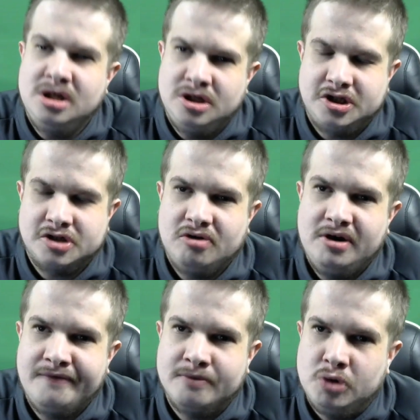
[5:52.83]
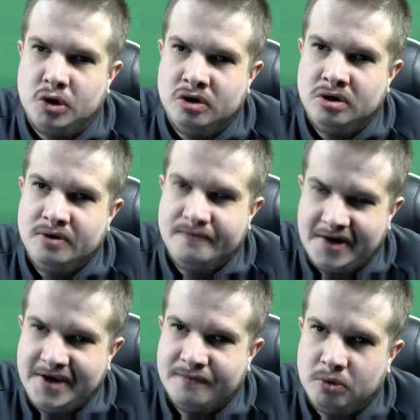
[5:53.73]
Subscribe for more.
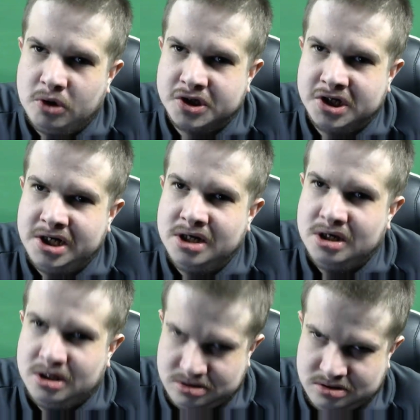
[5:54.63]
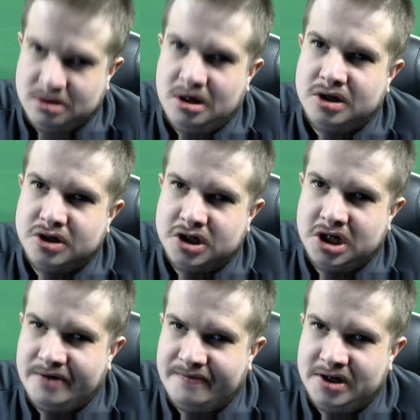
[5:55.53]
Thanks for watching.
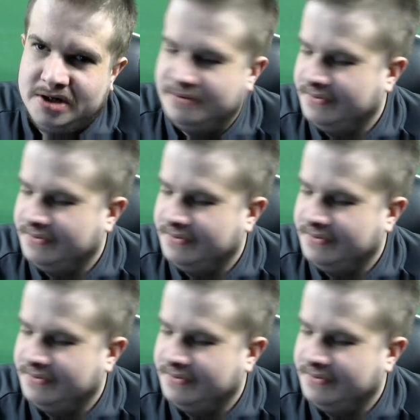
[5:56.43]
Ciao for now.